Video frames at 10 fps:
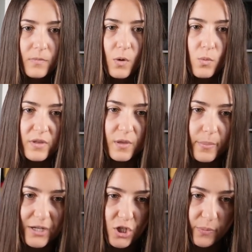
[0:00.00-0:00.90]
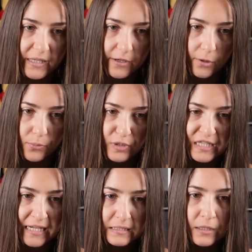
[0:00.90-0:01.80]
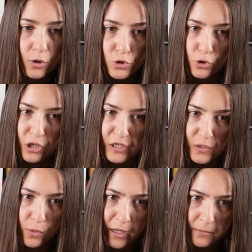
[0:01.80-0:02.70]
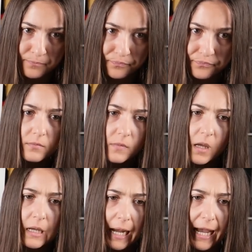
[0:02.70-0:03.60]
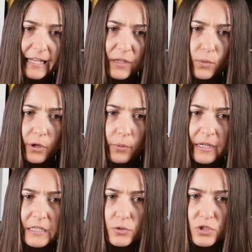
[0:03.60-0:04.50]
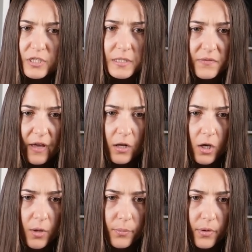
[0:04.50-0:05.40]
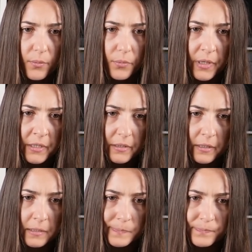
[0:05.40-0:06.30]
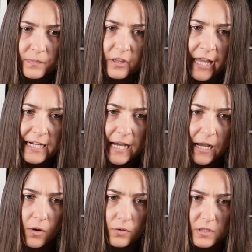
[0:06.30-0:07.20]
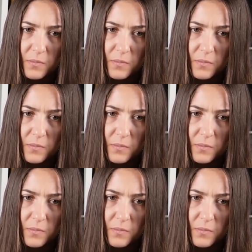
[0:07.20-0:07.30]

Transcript: with the bishop here, protecting also this square. And then we are ready to just develop, bring the knight out,